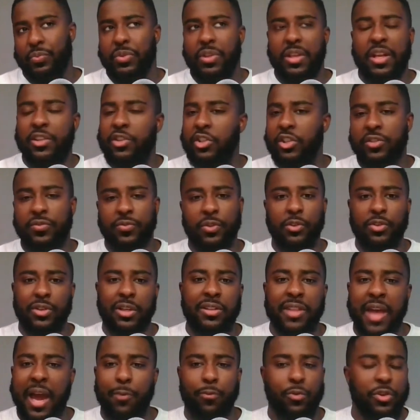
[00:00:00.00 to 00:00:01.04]
It just feels
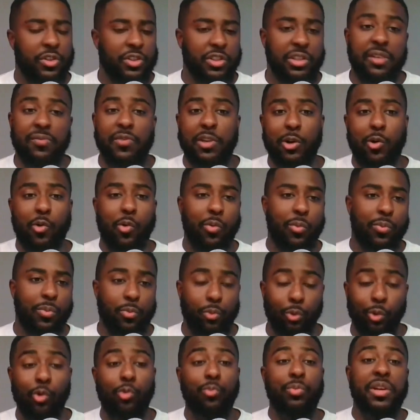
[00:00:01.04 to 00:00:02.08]
like that receiving
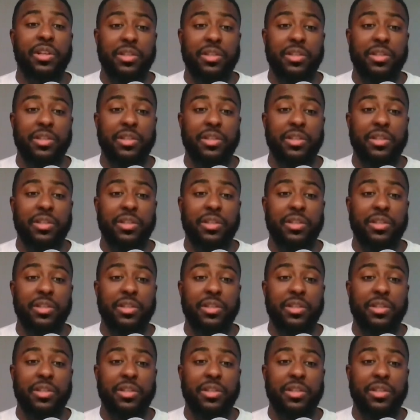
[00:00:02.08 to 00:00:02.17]
room